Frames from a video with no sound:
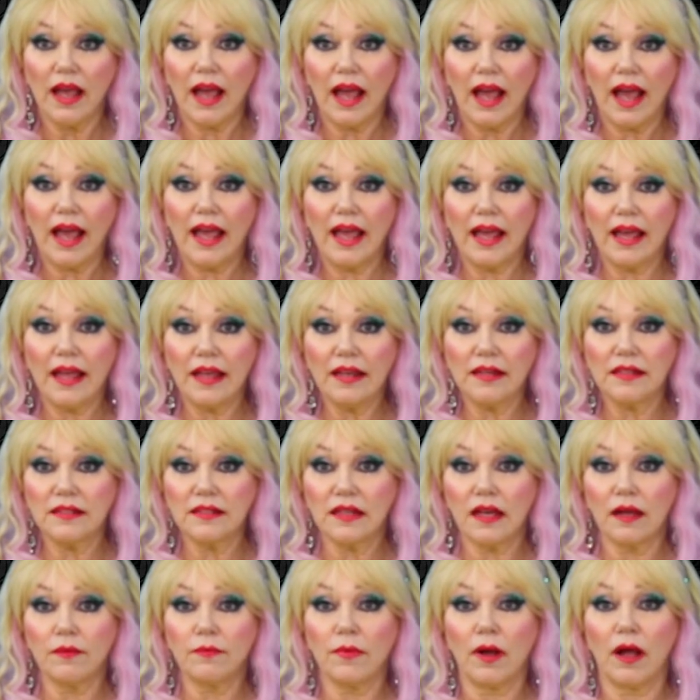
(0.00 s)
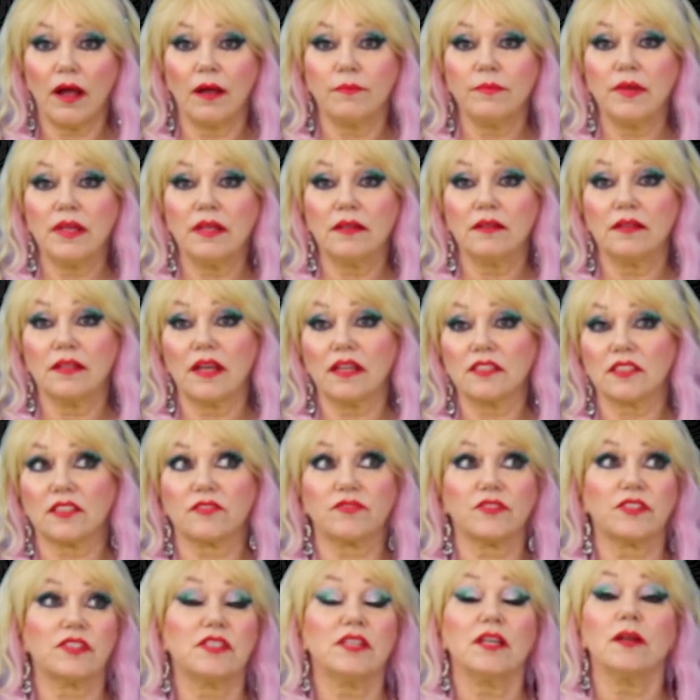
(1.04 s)
And I mean, that's for
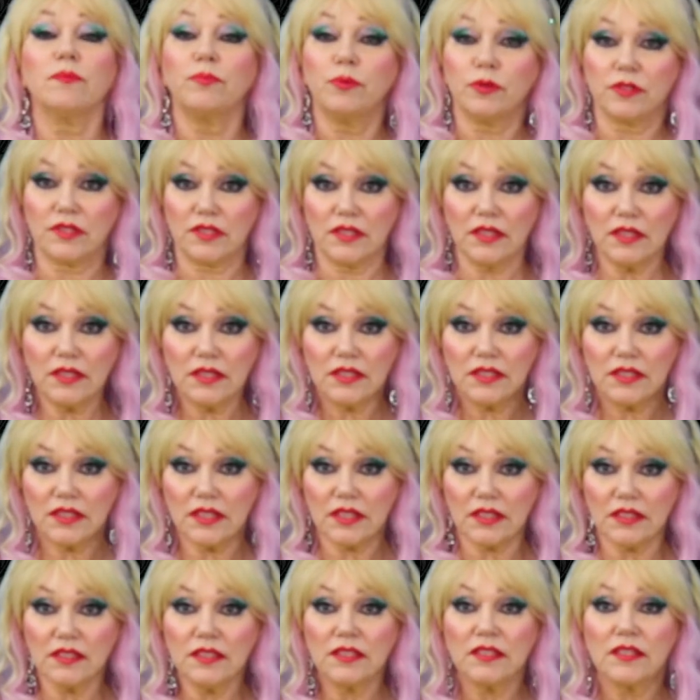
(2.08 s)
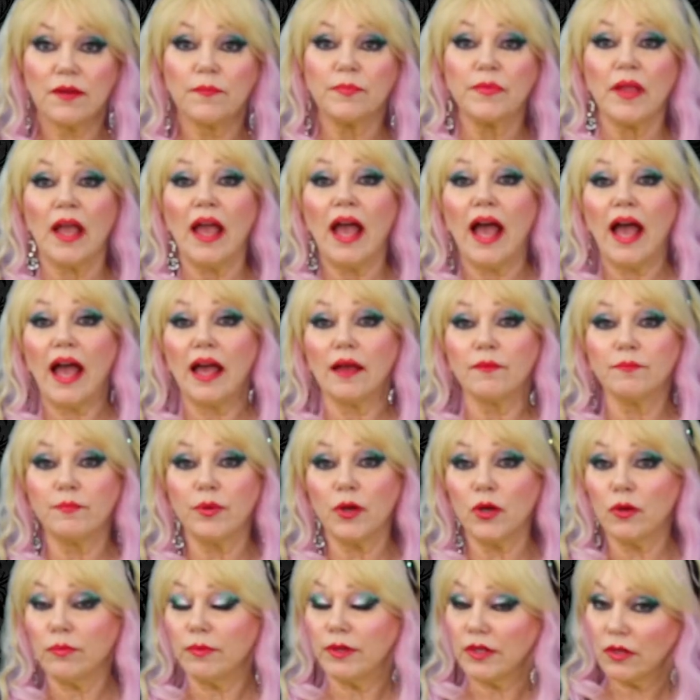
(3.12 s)
Singapore citizens and
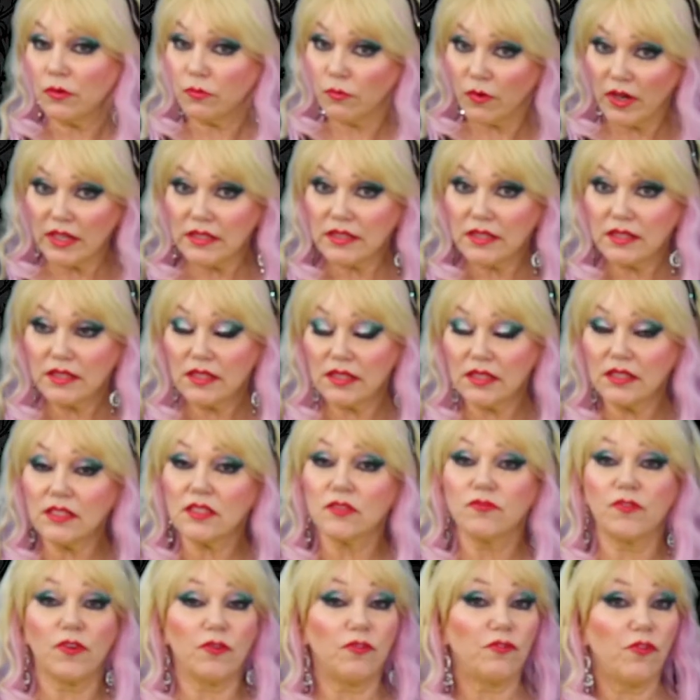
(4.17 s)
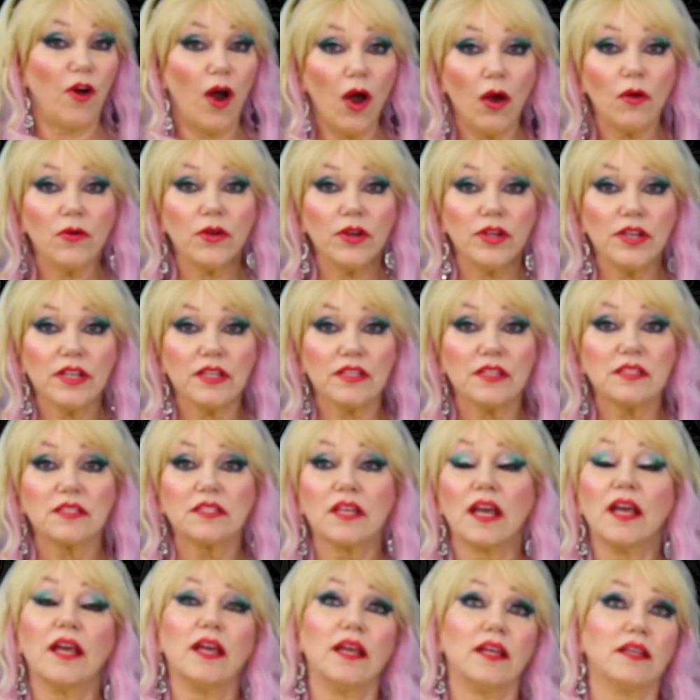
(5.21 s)
permanent residents. For foreigners,
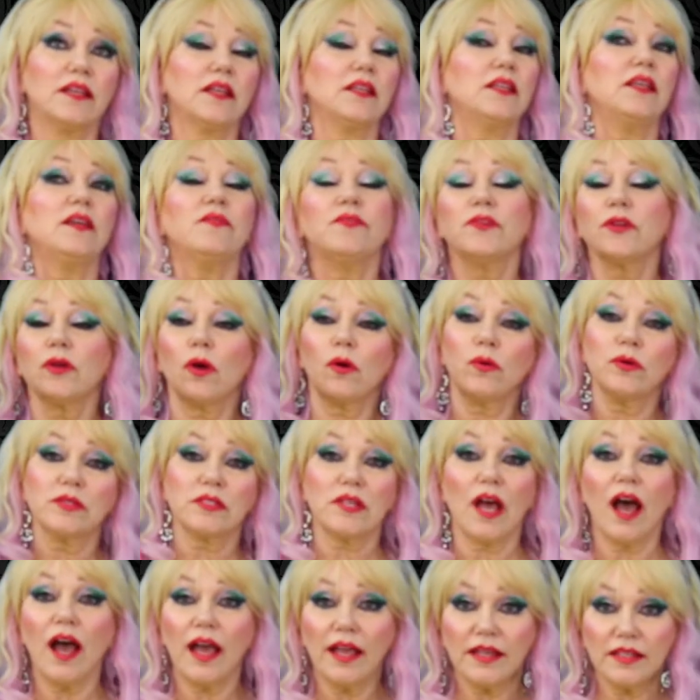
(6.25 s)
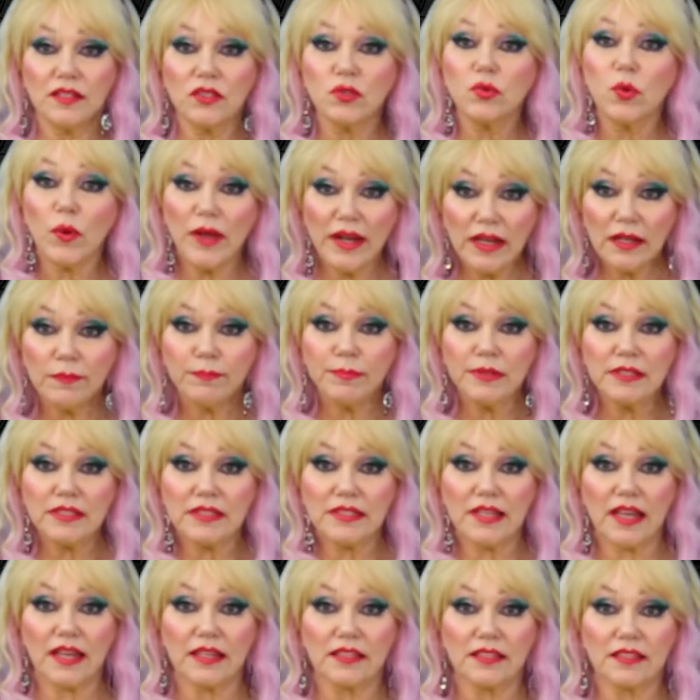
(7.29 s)
it can even go as high as
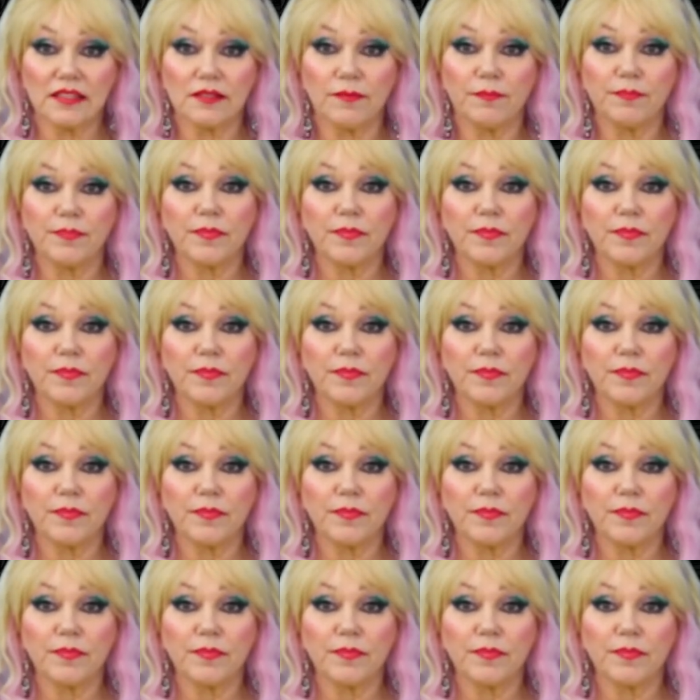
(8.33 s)
20%.